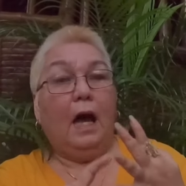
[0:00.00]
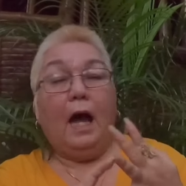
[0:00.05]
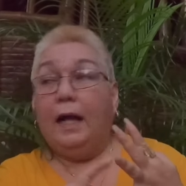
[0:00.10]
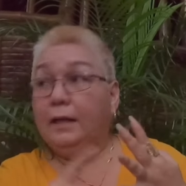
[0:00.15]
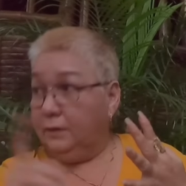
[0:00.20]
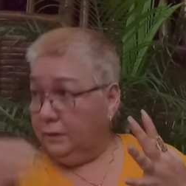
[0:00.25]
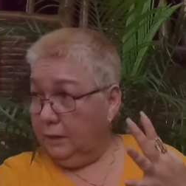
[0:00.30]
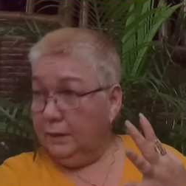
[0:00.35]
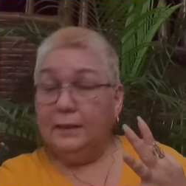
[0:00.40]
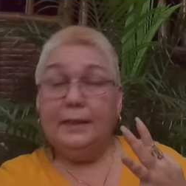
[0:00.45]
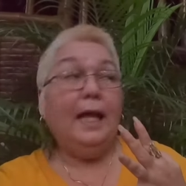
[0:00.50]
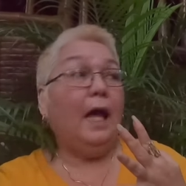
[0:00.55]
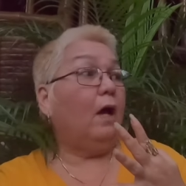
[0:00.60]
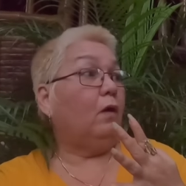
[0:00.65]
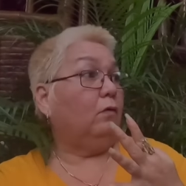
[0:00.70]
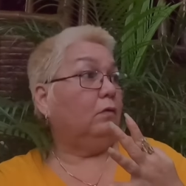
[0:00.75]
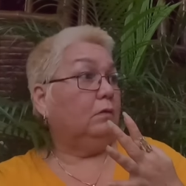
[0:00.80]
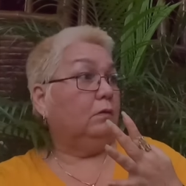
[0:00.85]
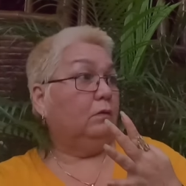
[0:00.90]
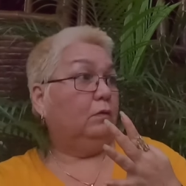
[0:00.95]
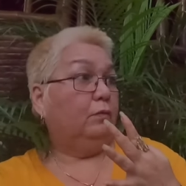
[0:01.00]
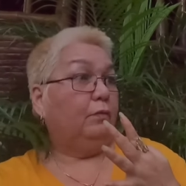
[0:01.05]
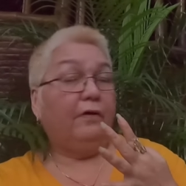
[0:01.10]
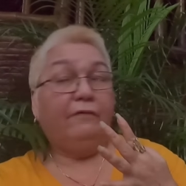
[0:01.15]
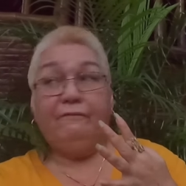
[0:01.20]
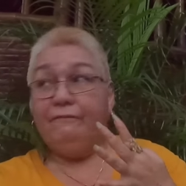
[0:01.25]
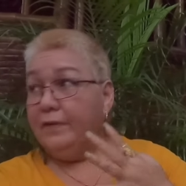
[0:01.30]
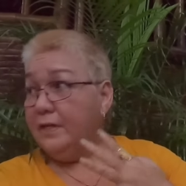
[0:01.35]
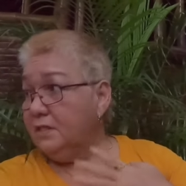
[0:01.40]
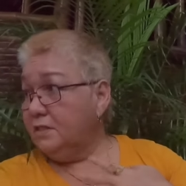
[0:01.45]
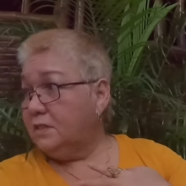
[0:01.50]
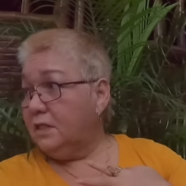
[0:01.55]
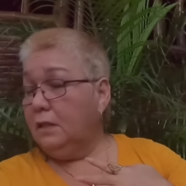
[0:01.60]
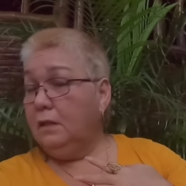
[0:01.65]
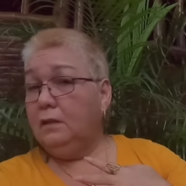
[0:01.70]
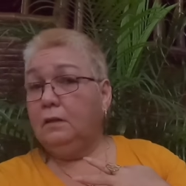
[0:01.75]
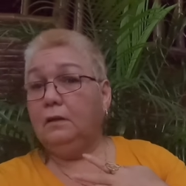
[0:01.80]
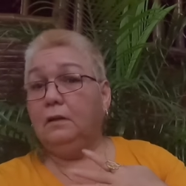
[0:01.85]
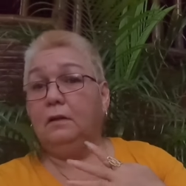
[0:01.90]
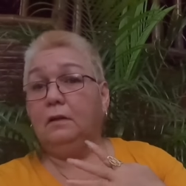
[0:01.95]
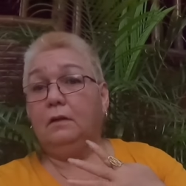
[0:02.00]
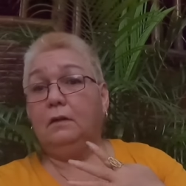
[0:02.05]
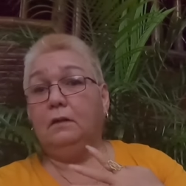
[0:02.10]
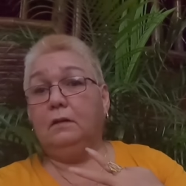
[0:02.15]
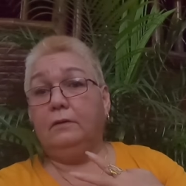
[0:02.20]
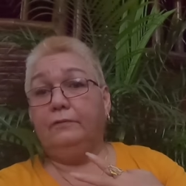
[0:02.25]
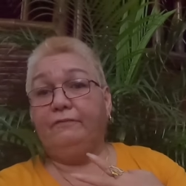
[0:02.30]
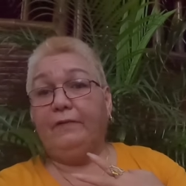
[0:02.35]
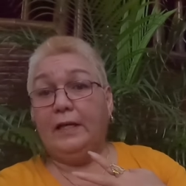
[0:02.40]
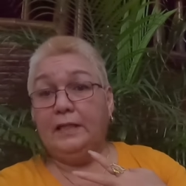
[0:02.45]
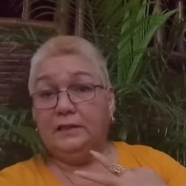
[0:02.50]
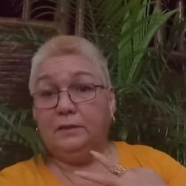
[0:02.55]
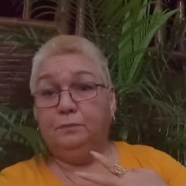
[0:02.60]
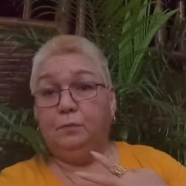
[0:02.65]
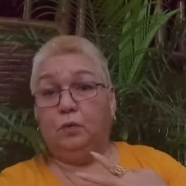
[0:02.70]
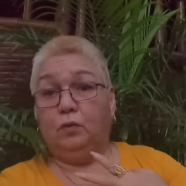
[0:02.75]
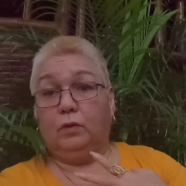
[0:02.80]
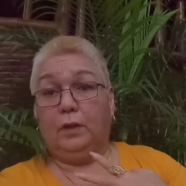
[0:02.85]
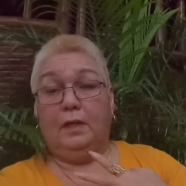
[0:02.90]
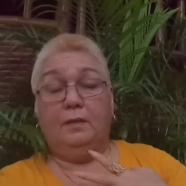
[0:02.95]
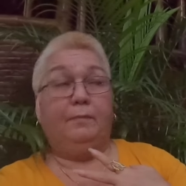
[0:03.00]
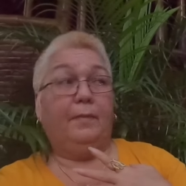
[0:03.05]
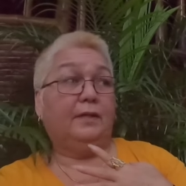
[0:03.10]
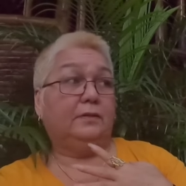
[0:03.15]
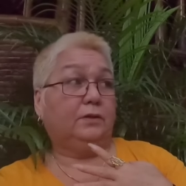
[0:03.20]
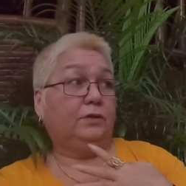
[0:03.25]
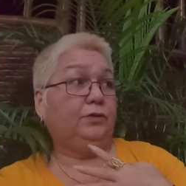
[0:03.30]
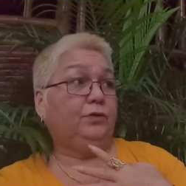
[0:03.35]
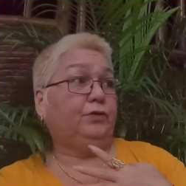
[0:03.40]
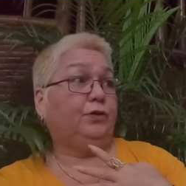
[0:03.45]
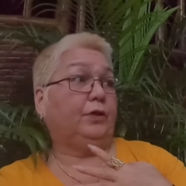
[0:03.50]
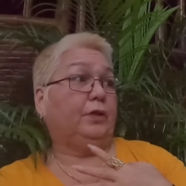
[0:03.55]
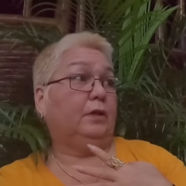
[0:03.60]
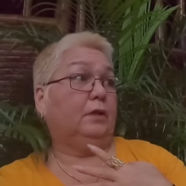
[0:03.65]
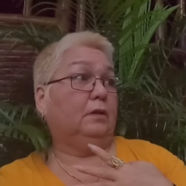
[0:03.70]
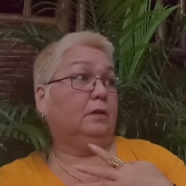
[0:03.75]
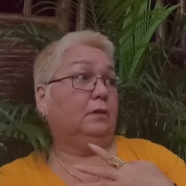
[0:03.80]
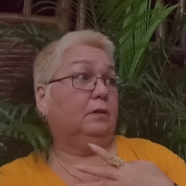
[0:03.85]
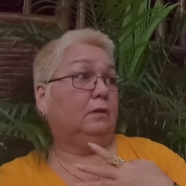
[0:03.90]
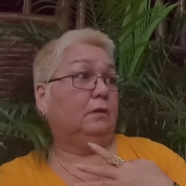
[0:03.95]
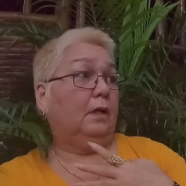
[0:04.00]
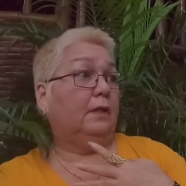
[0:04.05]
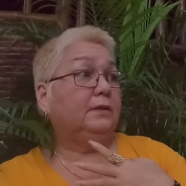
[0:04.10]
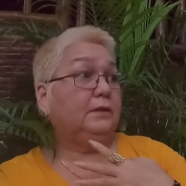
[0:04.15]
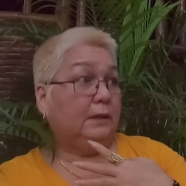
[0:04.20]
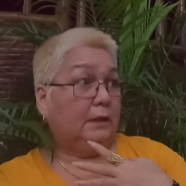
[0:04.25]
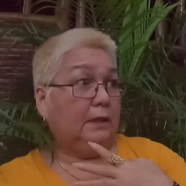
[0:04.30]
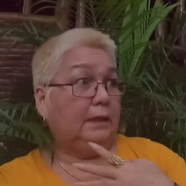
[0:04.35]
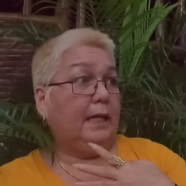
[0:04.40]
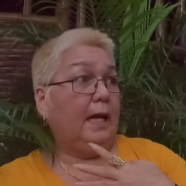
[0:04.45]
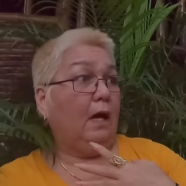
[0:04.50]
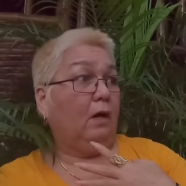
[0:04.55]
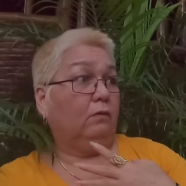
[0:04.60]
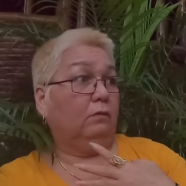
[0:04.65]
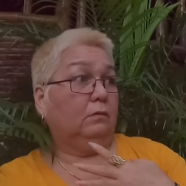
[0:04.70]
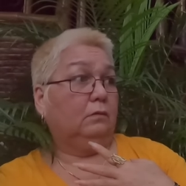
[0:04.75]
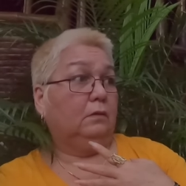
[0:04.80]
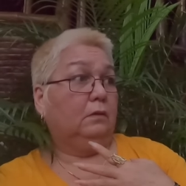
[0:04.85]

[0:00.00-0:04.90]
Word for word: Until now, we're friends in uh, Facebook and Messenger. Right. Until now.